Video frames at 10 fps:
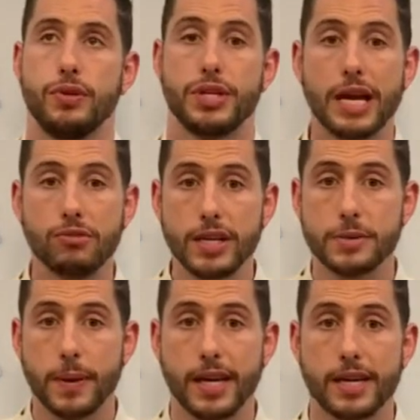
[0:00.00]
Generally
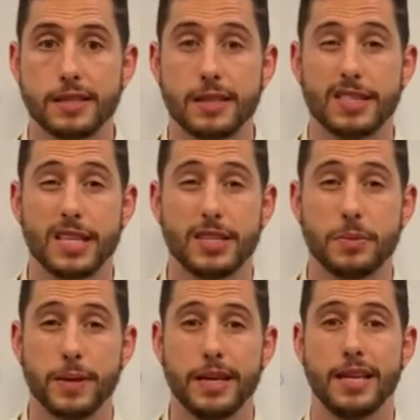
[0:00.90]
speaking, it's considered to be